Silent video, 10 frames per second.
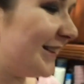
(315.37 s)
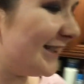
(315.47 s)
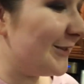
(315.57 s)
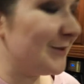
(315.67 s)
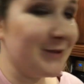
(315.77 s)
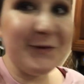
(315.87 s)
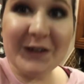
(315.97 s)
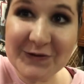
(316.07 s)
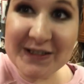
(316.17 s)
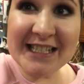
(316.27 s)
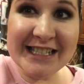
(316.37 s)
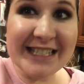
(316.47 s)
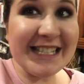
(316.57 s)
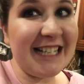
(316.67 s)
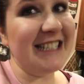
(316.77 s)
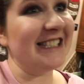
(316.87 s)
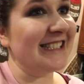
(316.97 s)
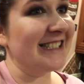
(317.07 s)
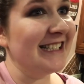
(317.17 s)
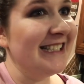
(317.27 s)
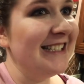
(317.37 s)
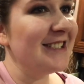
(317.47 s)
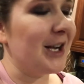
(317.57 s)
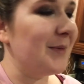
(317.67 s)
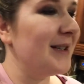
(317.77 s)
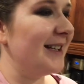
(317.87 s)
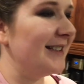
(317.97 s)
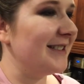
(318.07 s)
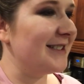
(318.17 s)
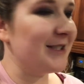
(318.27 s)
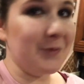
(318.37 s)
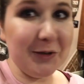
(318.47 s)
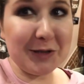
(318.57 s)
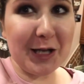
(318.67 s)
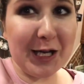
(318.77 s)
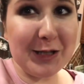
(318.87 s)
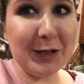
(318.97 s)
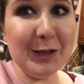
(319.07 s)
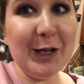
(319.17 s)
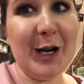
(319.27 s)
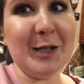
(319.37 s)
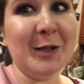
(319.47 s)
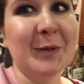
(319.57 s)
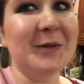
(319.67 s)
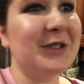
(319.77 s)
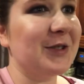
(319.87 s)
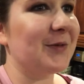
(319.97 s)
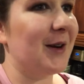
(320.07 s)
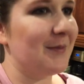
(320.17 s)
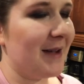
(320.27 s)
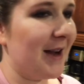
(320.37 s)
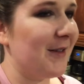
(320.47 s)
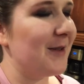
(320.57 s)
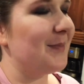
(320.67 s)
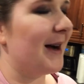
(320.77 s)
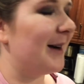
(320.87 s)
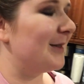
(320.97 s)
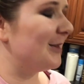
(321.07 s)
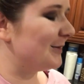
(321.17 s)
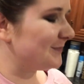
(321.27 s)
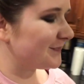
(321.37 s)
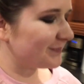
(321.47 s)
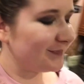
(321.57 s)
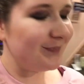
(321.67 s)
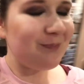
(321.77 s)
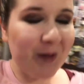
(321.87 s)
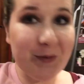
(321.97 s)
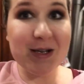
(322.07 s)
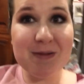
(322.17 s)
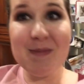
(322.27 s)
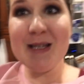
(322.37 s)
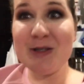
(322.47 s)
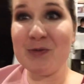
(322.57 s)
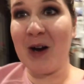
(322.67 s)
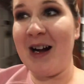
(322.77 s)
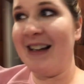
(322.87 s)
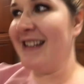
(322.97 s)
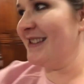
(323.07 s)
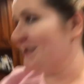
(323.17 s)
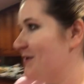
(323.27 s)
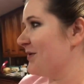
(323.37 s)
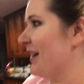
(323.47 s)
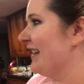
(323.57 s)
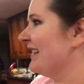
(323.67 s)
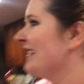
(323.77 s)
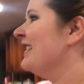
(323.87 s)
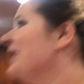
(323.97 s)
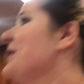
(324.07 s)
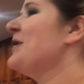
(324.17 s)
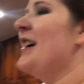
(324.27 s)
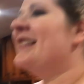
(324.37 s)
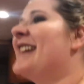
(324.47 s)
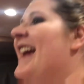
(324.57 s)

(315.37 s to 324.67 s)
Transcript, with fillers: All right, this is fifteen dollars. Tommy and I like to say, "We'll take the lot," which is from Harry Potter. When he meets Ron in the train, Ron